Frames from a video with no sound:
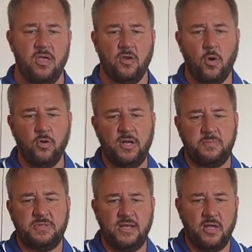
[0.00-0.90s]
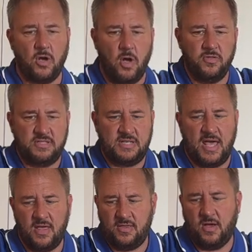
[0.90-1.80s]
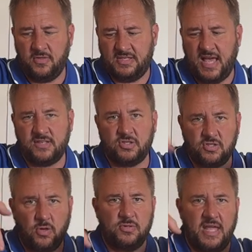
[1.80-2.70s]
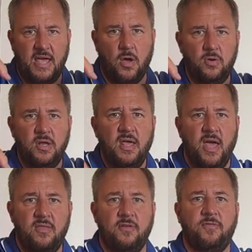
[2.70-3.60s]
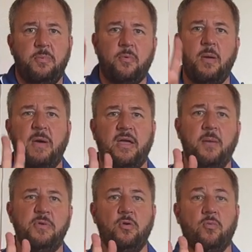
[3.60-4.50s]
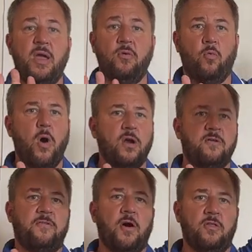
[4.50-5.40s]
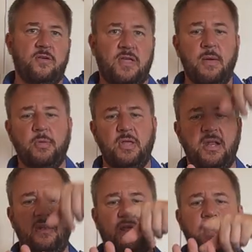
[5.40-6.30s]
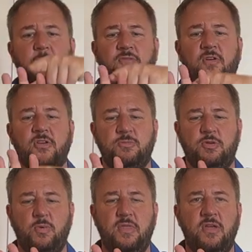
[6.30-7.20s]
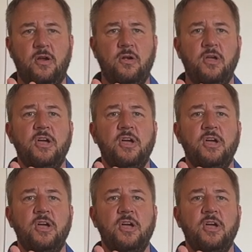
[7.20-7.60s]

You gotta hold it upside down. All the tassels go down, and then you flip it right back up, and you waterfall the kibble in it. The kibble falls between there.